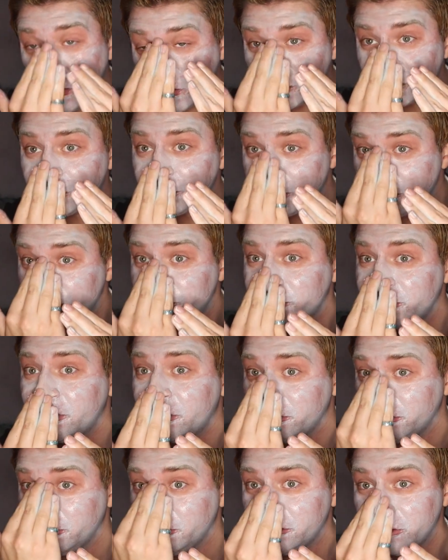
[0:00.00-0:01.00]
Especially
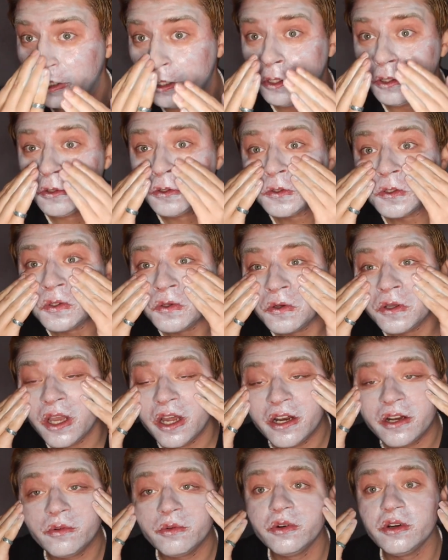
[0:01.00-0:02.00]
on the nose.
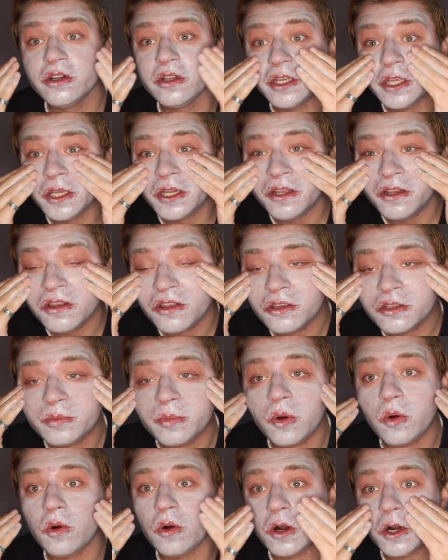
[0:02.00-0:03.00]
Gotta really get in those
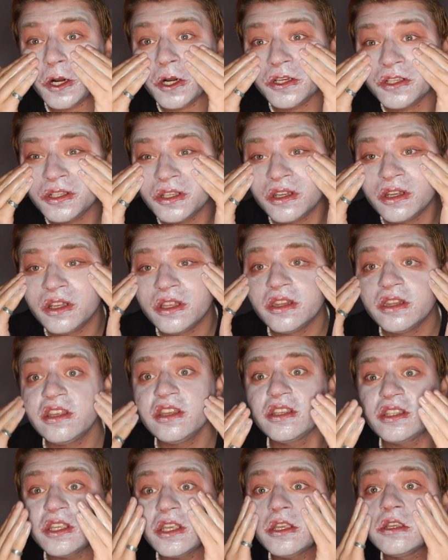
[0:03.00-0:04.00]
pores.
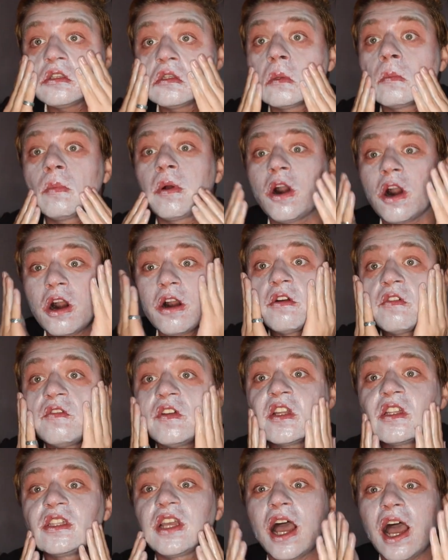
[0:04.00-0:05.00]
This is the
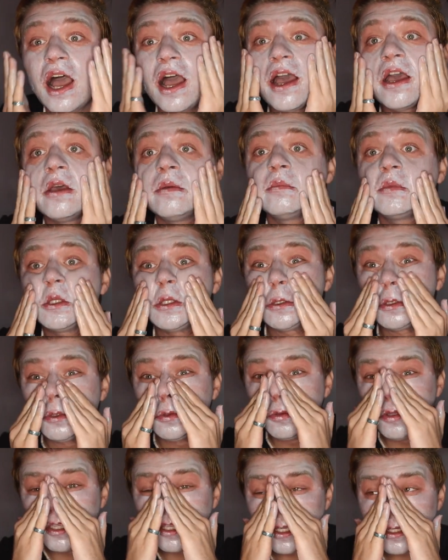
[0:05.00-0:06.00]
perfect time to do
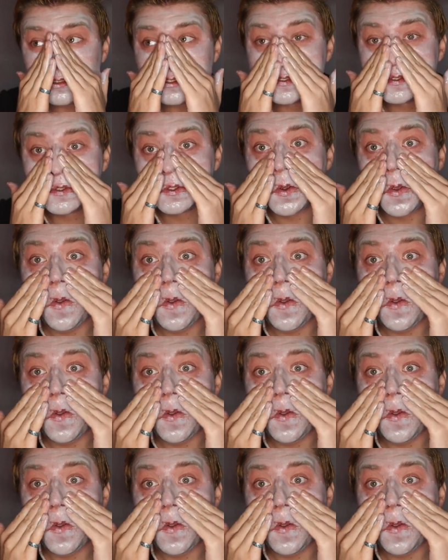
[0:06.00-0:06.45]
this.